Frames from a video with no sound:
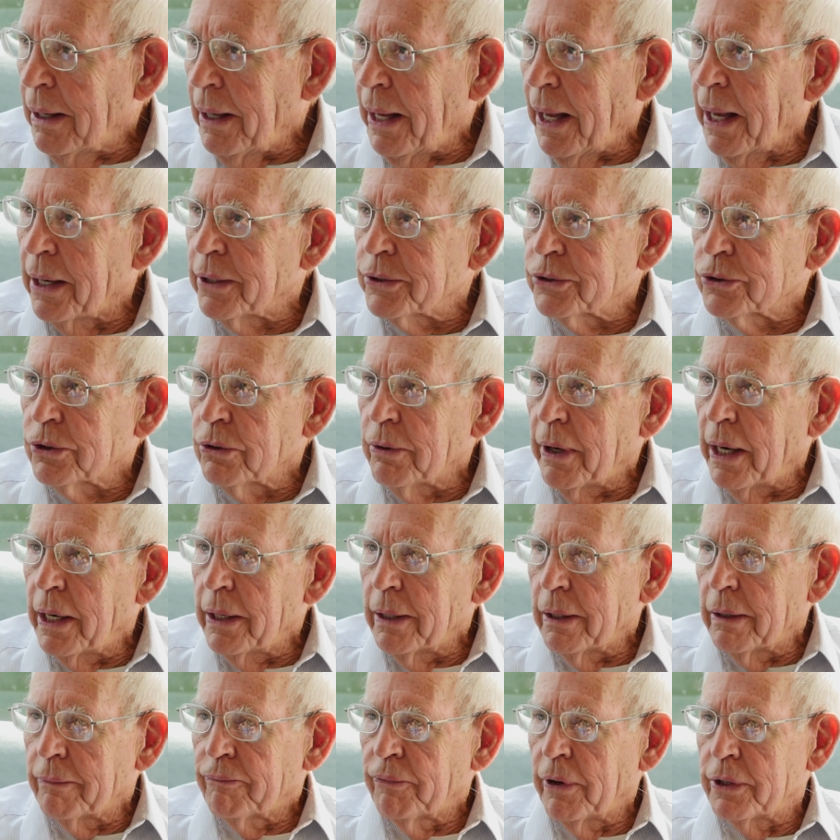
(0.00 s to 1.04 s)
And so,
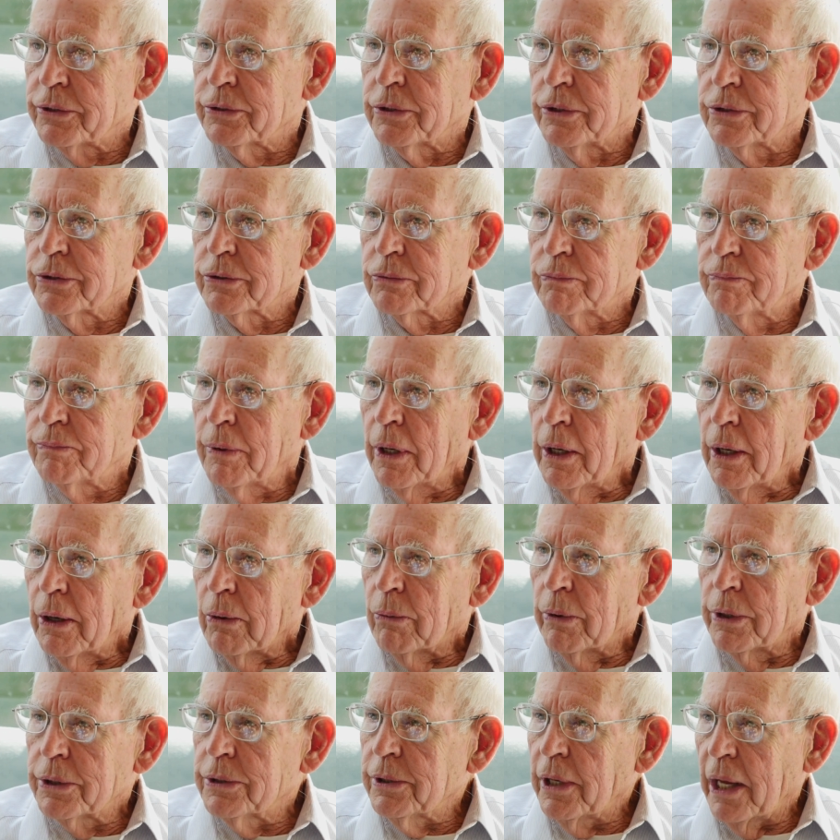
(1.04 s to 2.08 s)
for instance,
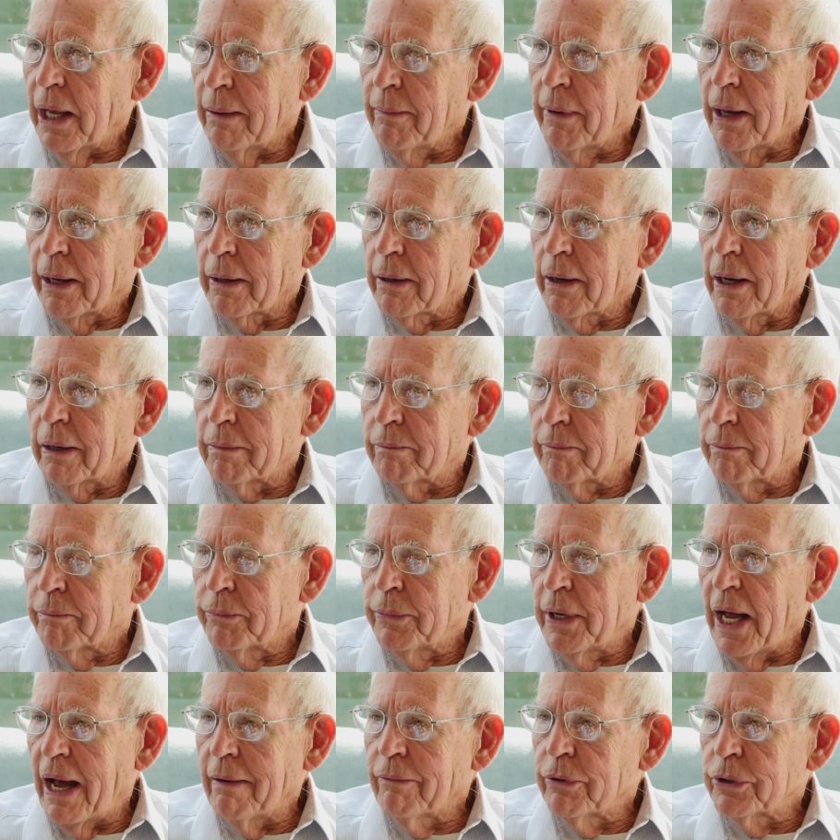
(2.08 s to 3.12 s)
one time I got
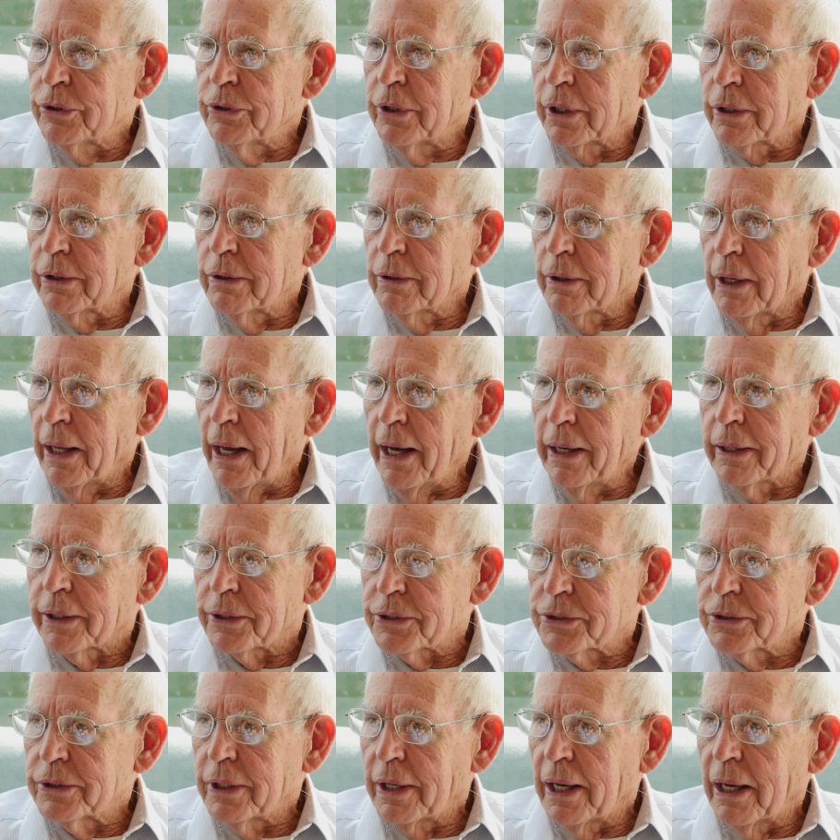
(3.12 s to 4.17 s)

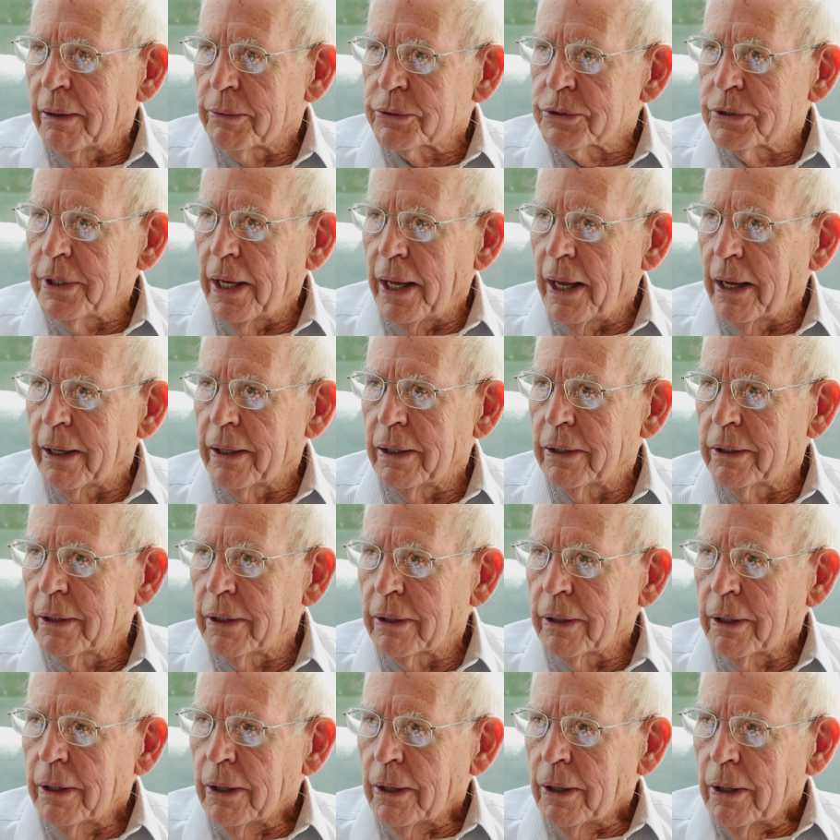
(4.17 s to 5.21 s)
diverticulitis, and I was down in
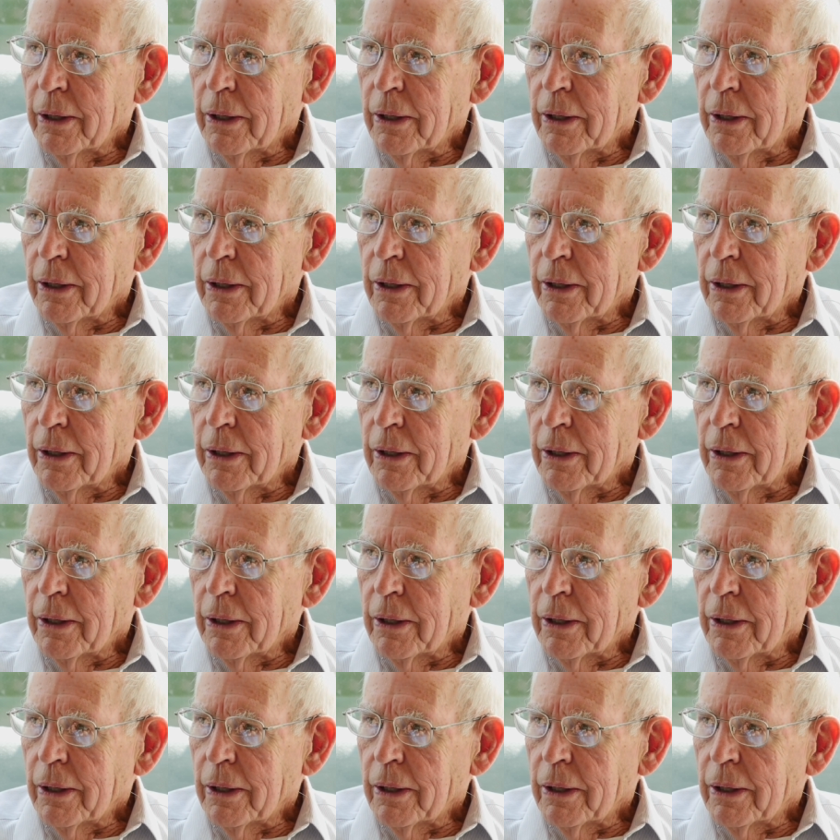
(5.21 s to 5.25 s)
the